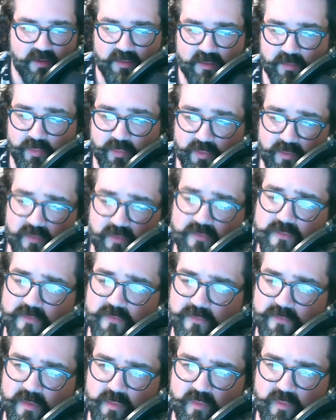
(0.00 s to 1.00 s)
And the producer
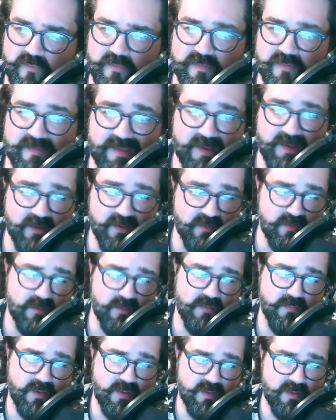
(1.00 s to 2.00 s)
for the movie is Dino De
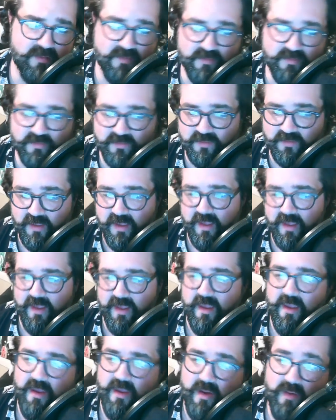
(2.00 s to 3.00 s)
Laurentiis,
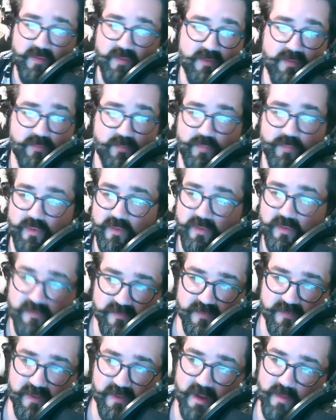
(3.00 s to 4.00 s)
who has
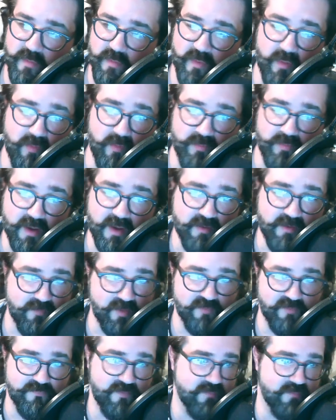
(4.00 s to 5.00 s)
produced a ton of, oh, ton of
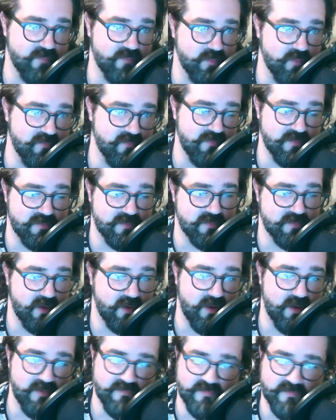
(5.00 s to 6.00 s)
my favorite movies,
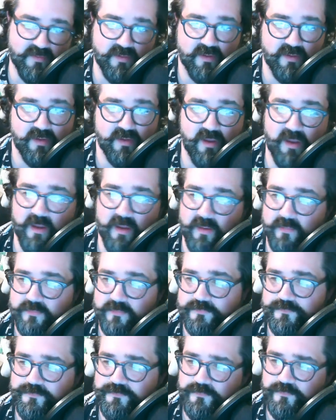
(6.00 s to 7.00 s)
honestly,
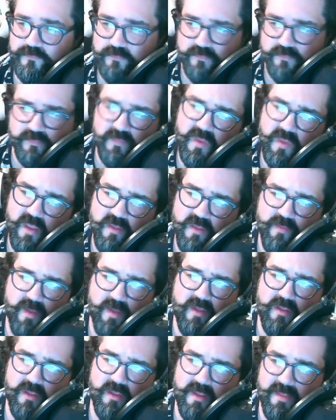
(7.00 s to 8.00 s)
um,
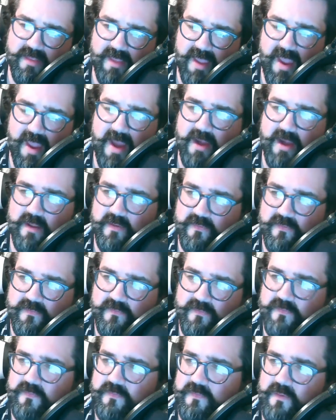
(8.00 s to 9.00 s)
especially in the
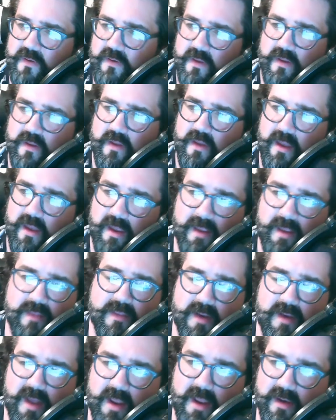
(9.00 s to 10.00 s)
80s and the
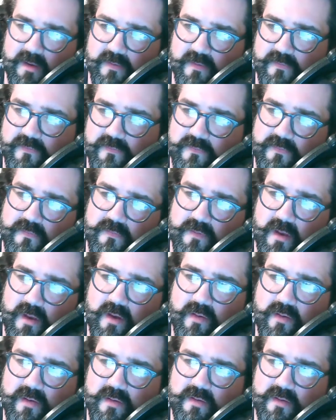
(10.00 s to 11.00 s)
90s. I
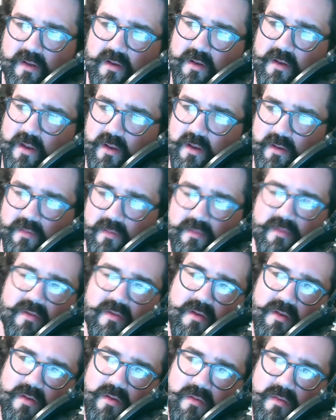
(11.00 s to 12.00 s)
know he did. Uh, what does he
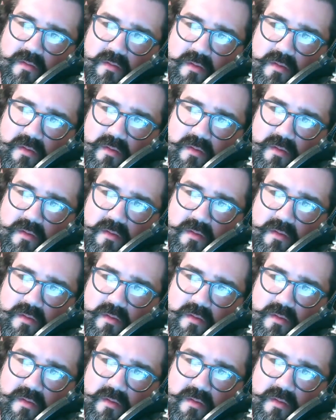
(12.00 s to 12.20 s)
do?